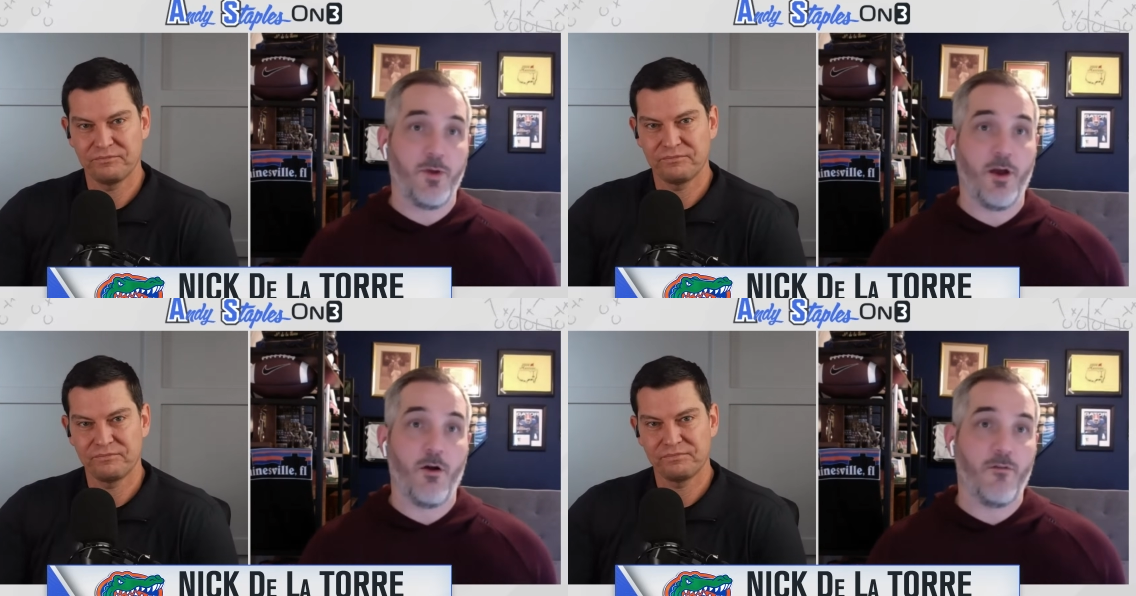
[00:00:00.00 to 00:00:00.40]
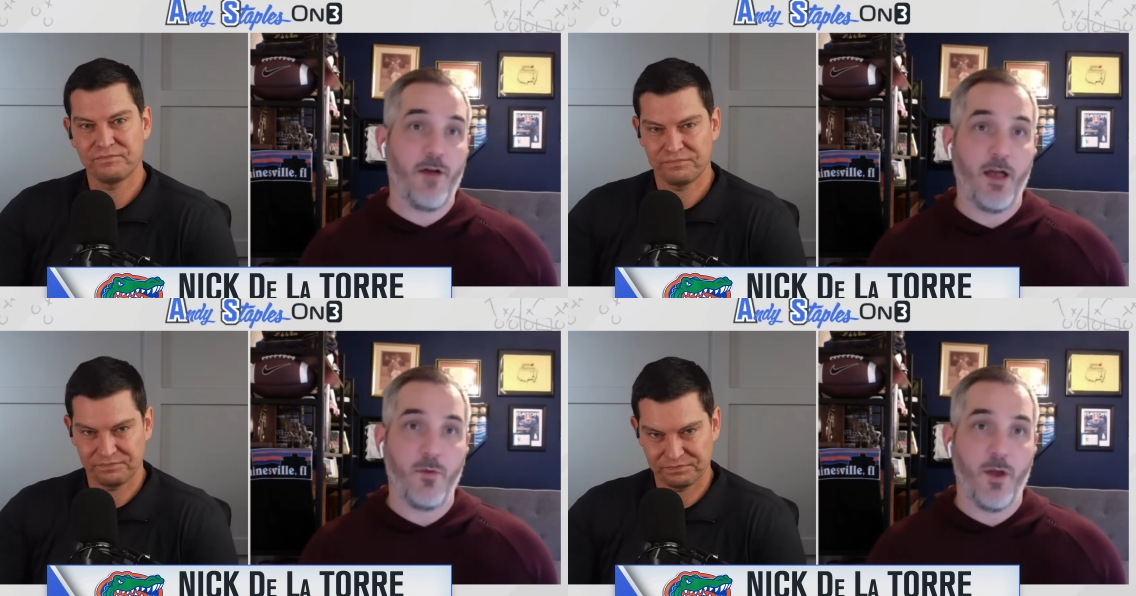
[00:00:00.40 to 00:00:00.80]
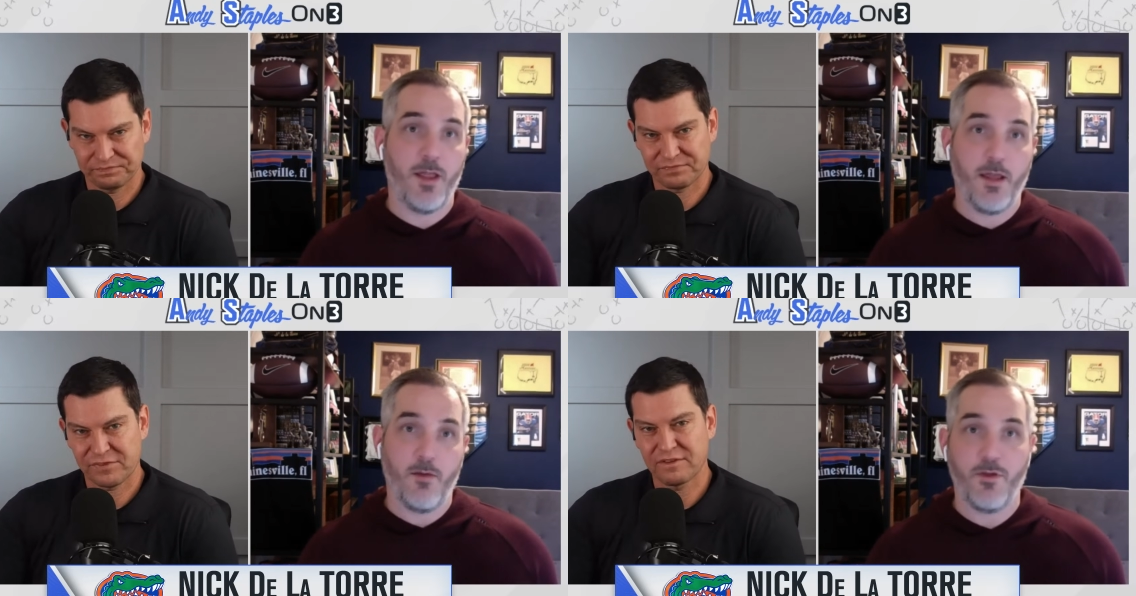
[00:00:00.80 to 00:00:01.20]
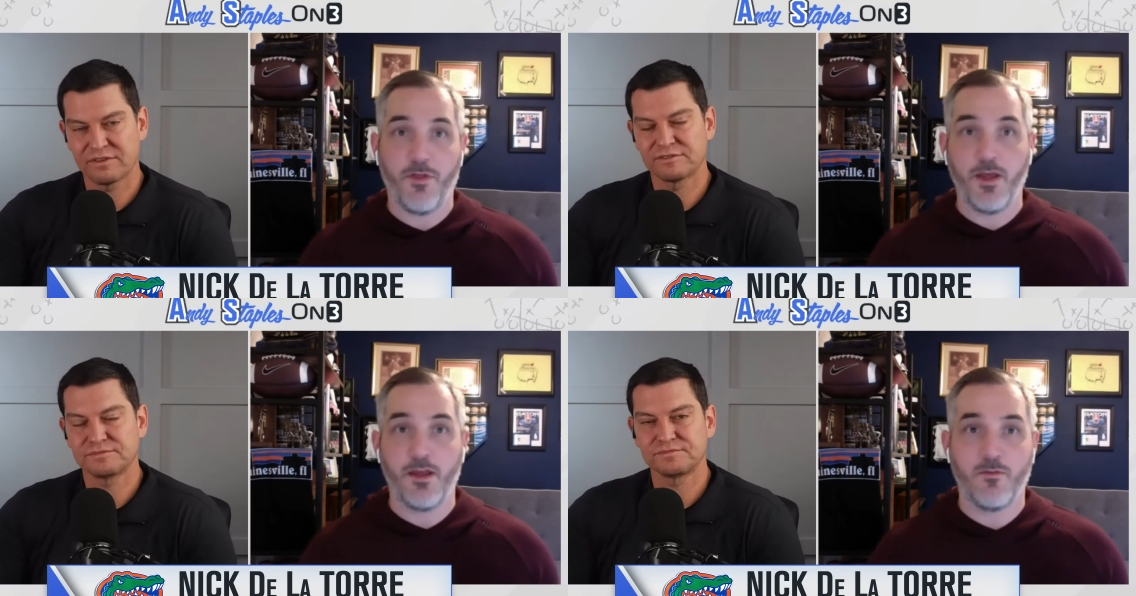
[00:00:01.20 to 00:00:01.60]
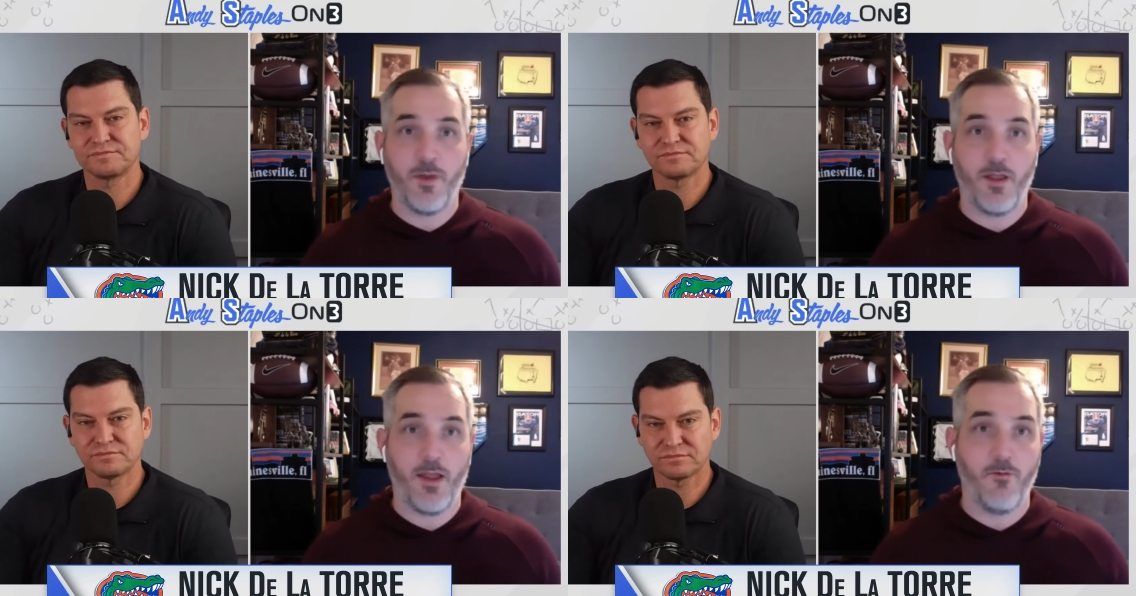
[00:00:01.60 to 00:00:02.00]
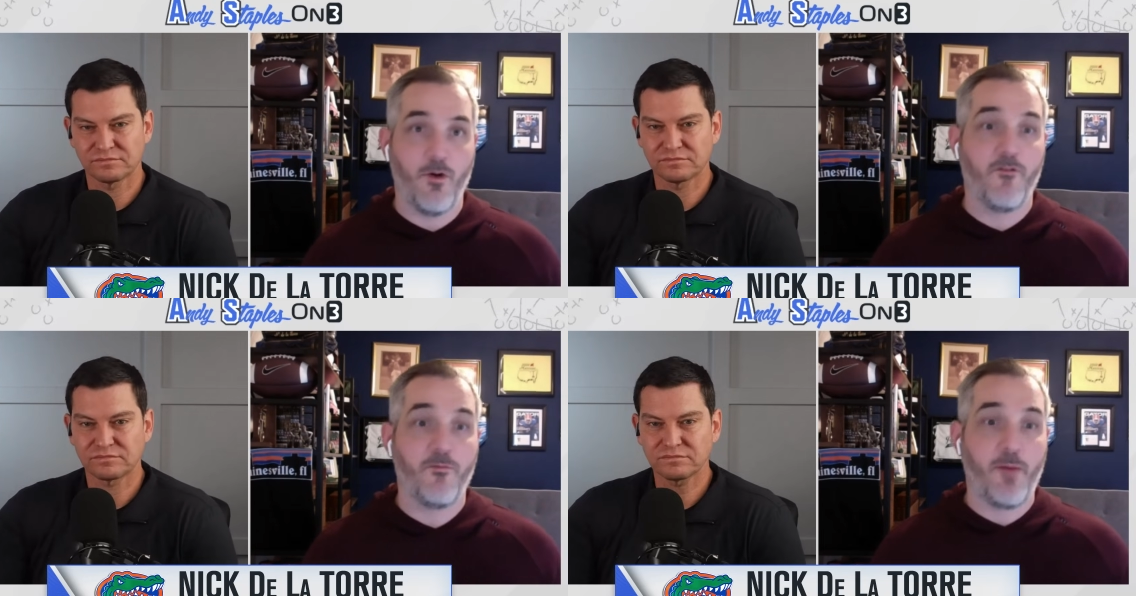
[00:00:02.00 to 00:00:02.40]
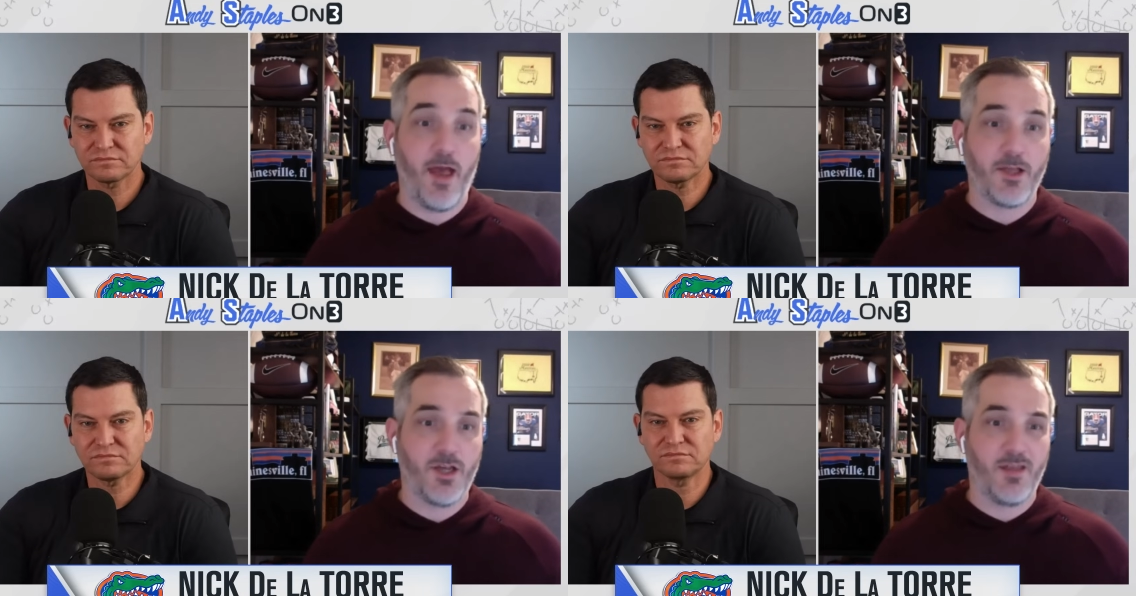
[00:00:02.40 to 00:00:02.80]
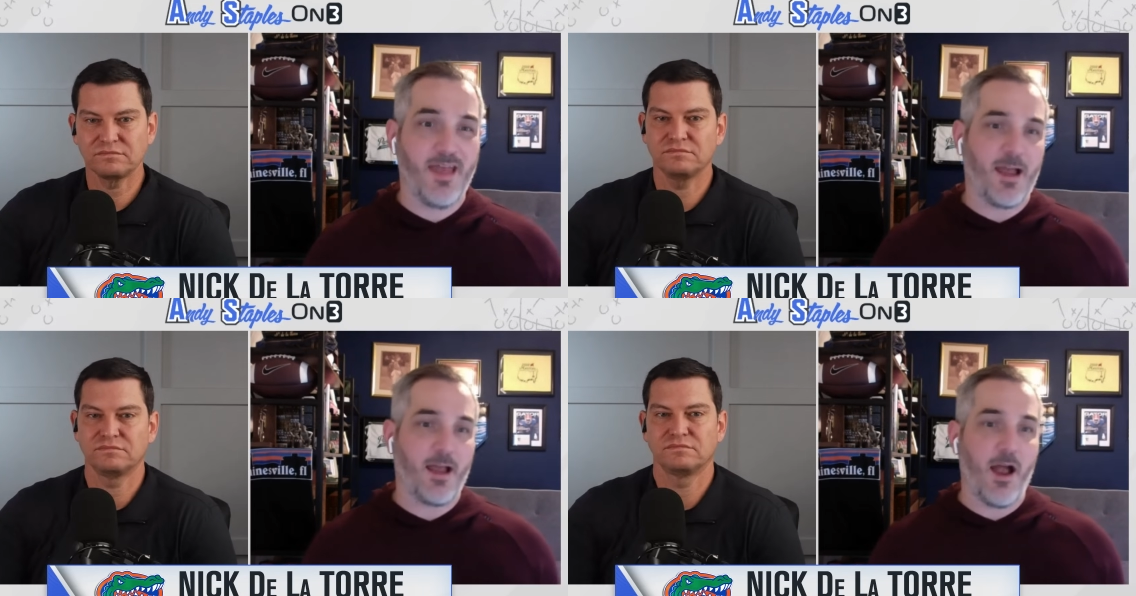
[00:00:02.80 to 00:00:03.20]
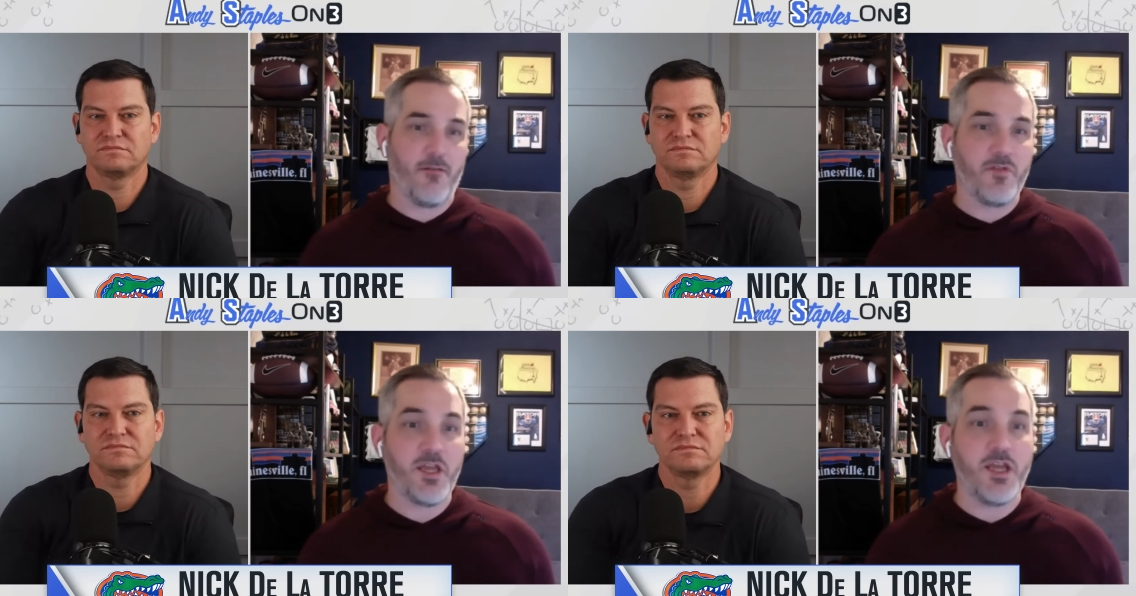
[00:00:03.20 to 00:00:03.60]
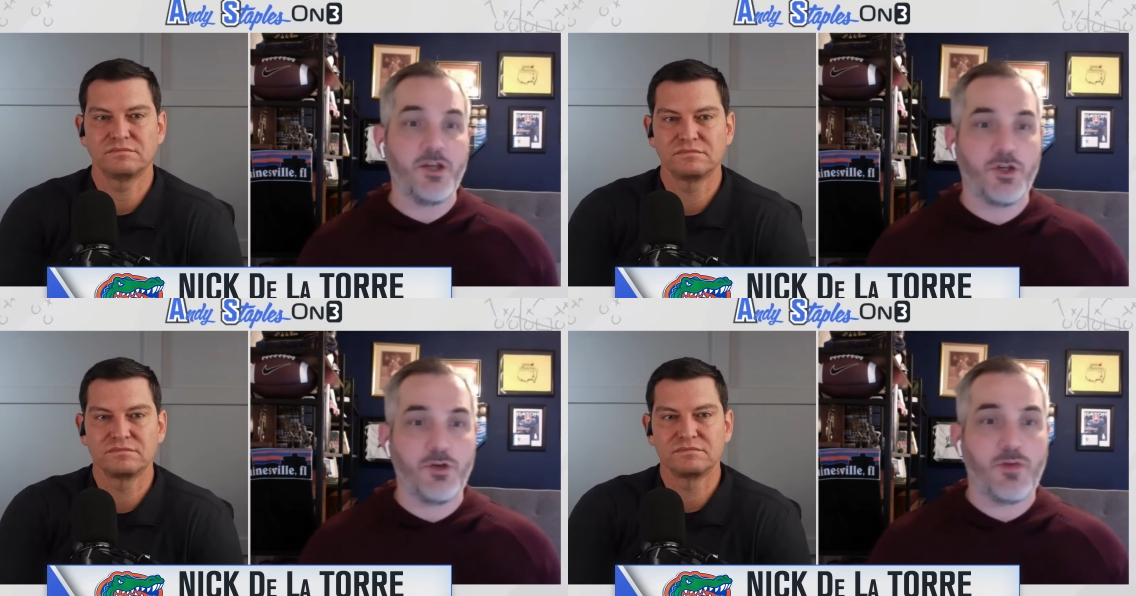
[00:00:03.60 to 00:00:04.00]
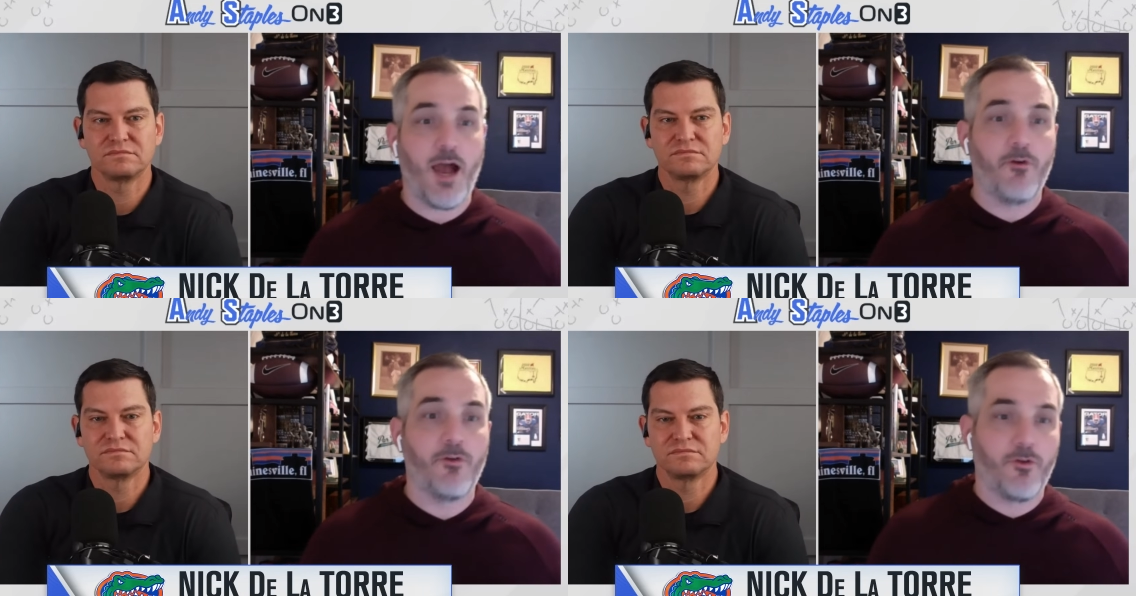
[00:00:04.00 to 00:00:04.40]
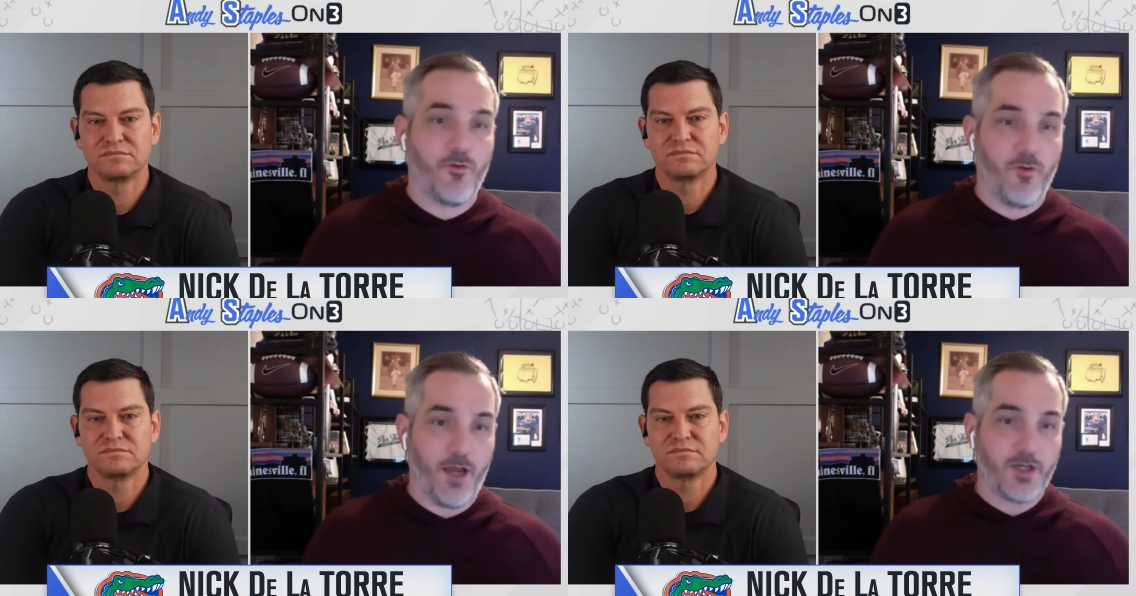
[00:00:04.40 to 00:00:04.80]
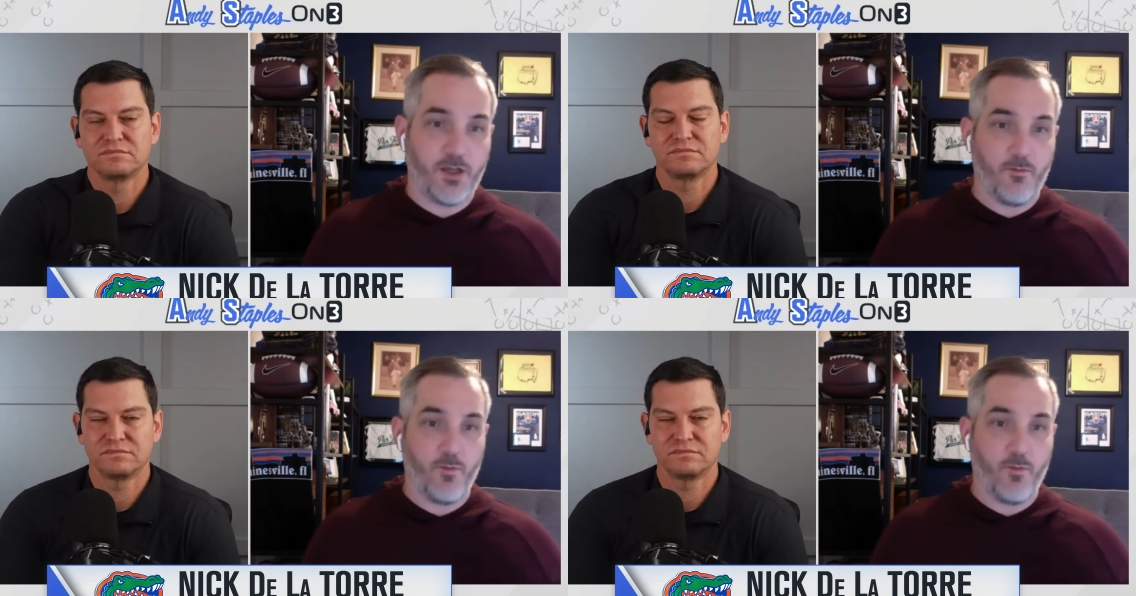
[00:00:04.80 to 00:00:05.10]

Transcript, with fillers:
Speaker 1: We are evaluating it. We think it's been a rough patch, and that kind of leads you down the direction.